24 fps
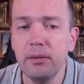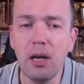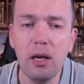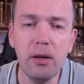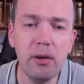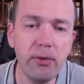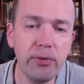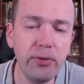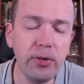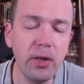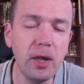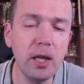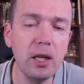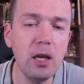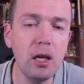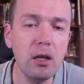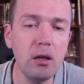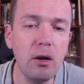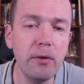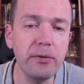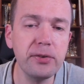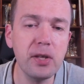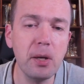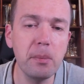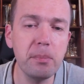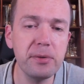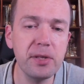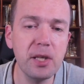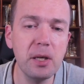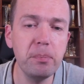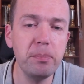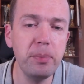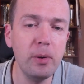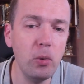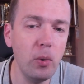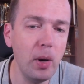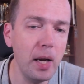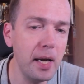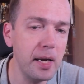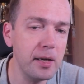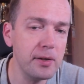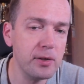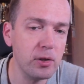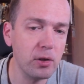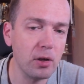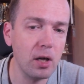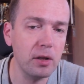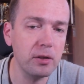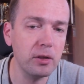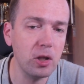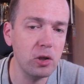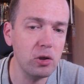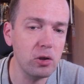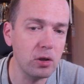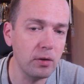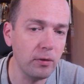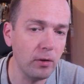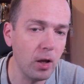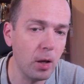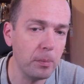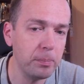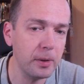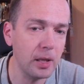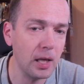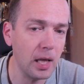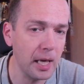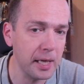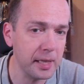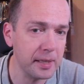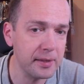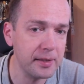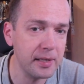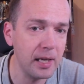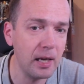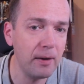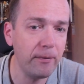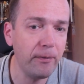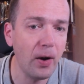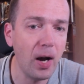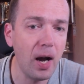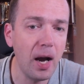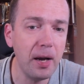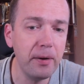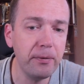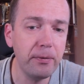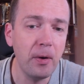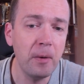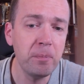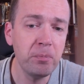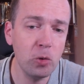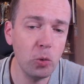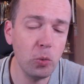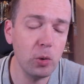now you're thinking of some simple ways to continue development like c5,